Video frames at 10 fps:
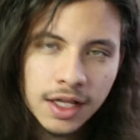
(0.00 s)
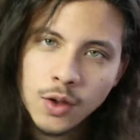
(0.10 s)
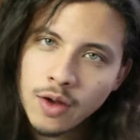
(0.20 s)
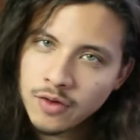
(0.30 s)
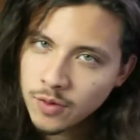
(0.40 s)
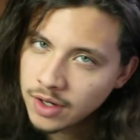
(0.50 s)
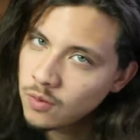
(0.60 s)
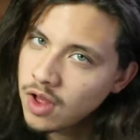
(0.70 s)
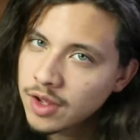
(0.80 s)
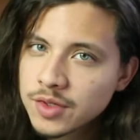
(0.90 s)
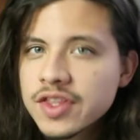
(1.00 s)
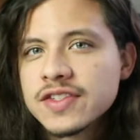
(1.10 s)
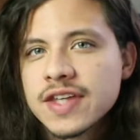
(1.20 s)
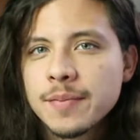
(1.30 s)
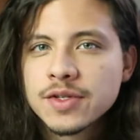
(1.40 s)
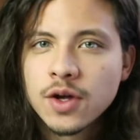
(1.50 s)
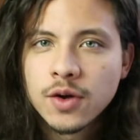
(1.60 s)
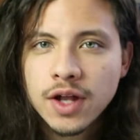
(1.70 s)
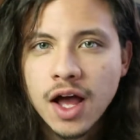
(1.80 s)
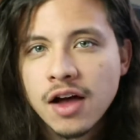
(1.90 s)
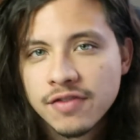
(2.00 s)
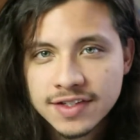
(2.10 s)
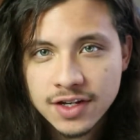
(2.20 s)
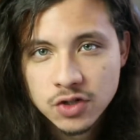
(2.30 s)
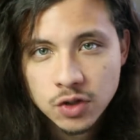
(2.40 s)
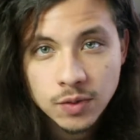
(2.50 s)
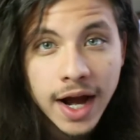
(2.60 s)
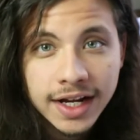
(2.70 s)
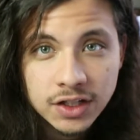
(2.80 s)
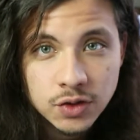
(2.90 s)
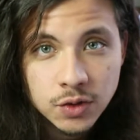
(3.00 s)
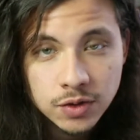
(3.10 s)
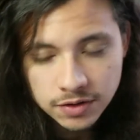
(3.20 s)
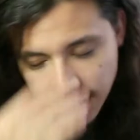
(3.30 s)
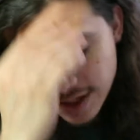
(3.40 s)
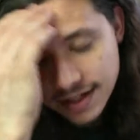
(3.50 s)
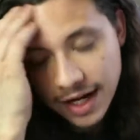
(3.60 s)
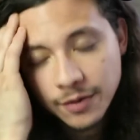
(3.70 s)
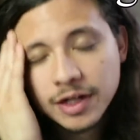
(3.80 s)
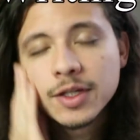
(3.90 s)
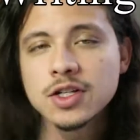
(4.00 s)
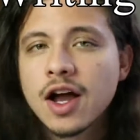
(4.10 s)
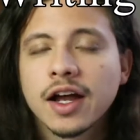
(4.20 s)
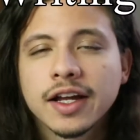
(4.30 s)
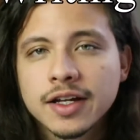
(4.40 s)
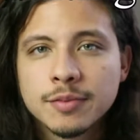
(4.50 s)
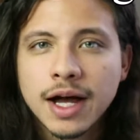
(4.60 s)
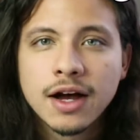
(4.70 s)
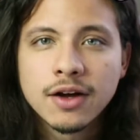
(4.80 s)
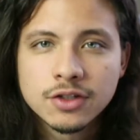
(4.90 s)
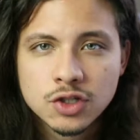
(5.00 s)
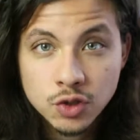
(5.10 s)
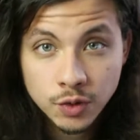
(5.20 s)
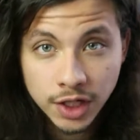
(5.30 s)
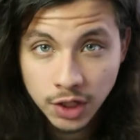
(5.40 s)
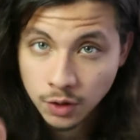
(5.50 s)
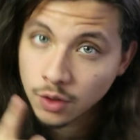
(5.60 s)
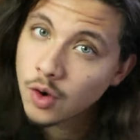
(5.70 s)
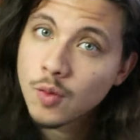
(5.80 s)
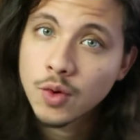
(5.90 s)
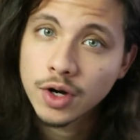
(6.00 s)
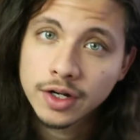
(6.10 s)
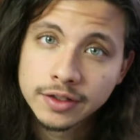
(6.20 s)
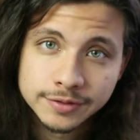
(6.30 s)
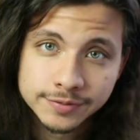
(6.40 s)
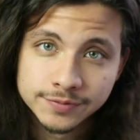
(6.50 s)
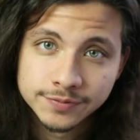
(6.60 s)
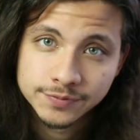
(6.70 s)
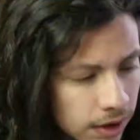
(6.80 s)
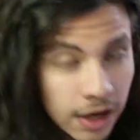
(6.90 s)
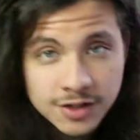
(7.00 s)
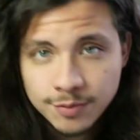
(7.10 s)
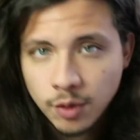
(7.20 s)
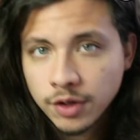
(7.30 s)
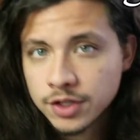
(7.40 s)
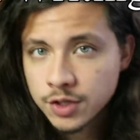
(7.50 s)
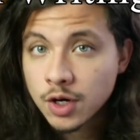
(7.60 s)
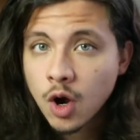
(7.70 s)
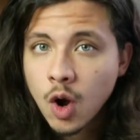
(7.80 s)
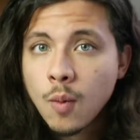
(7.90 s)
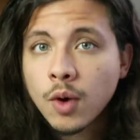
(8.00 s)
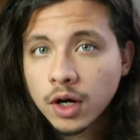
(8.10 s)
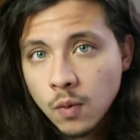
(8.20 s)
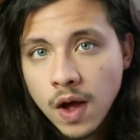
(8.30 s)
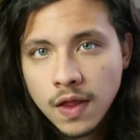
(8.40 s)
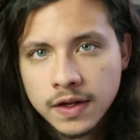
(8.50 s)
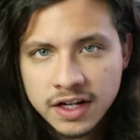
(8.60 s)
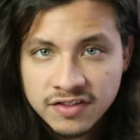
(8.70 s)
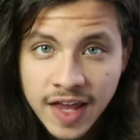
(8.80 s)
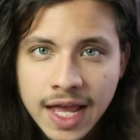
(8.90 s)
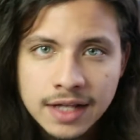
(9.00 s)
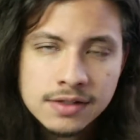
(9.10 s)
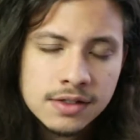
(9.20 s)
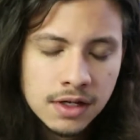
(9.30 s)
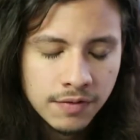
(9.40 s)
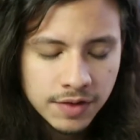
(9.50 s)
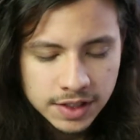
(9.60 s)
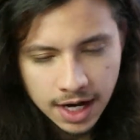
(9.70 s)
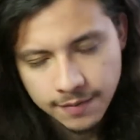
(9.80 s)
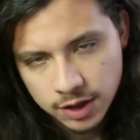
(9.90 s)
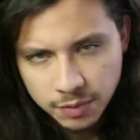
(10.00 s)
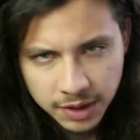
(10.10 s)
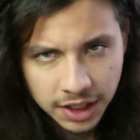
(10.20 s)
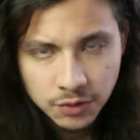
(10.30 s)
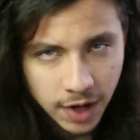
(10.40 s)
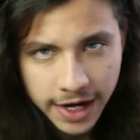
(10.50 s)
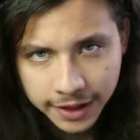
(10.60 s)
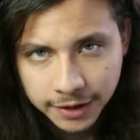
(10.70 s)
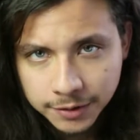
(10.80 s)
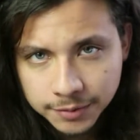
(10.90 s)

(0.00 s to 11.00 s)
Hello everyone, welcome to this episode of Essential Writing Tools, and today we're going to be talking about doing your homework. Now it's important to do your homework well in advance of the time that you begin writing.